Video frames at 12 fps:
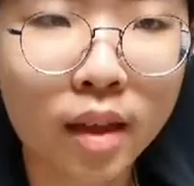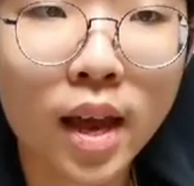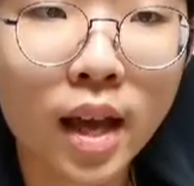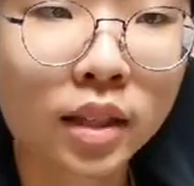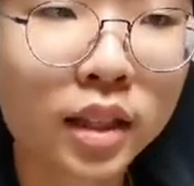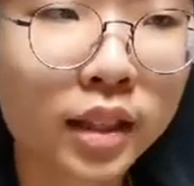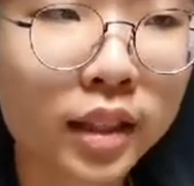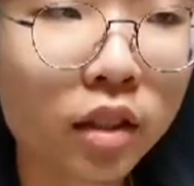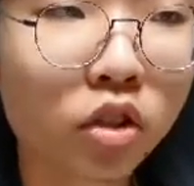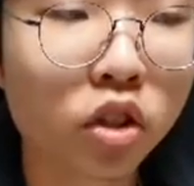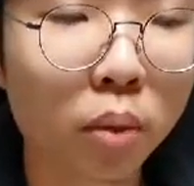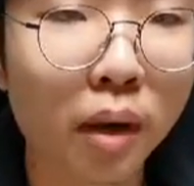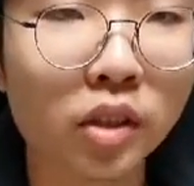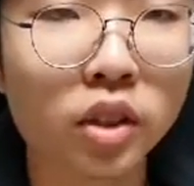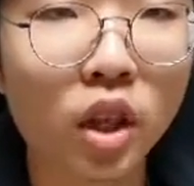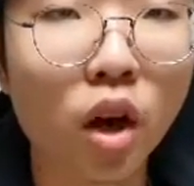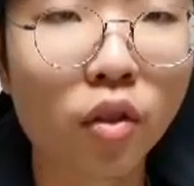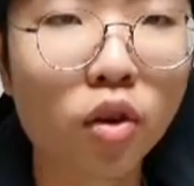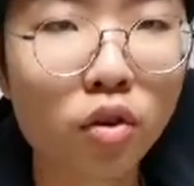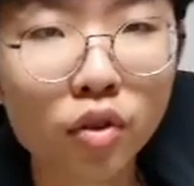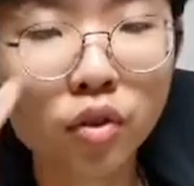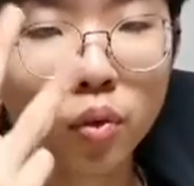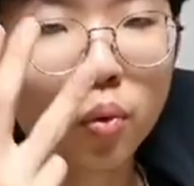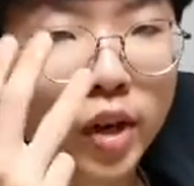And he hears about the other
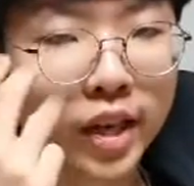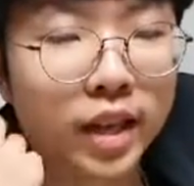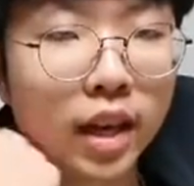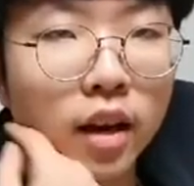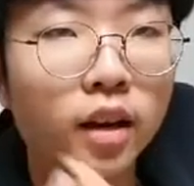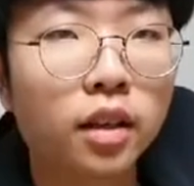three